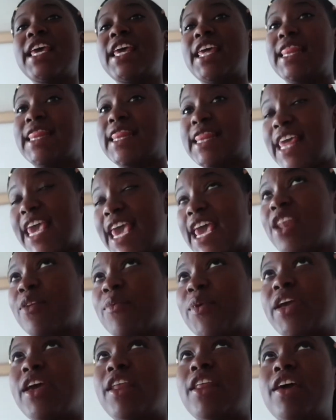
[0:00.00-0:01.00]
And then
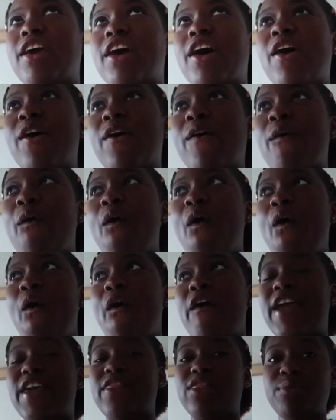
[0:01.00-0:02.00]
we're gonna go
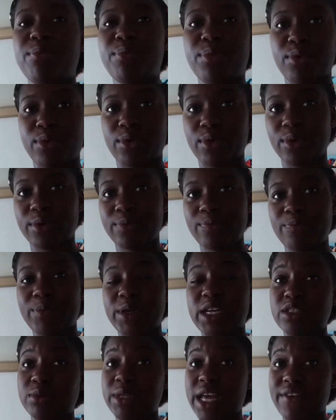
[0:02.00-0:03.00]
in the pool
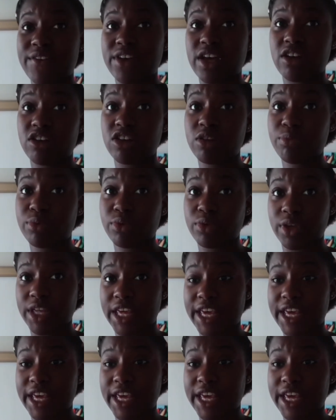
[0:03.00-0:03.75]
because we haven't gone in the pool